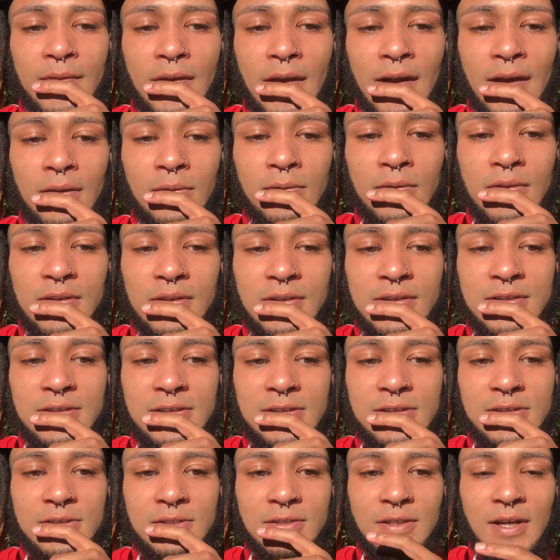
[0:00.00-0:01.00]
I really
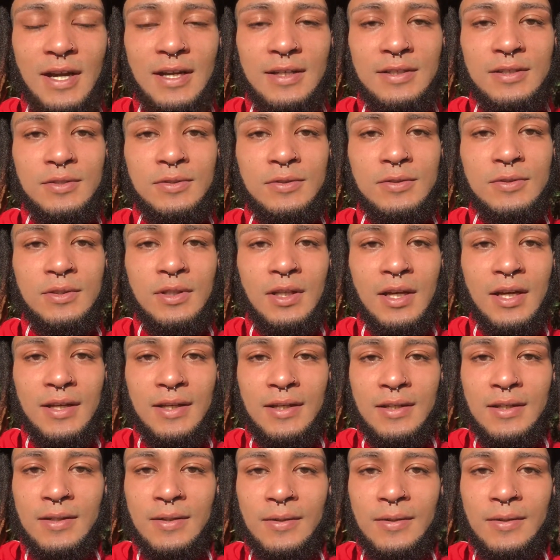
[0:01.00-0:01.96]
just tried to like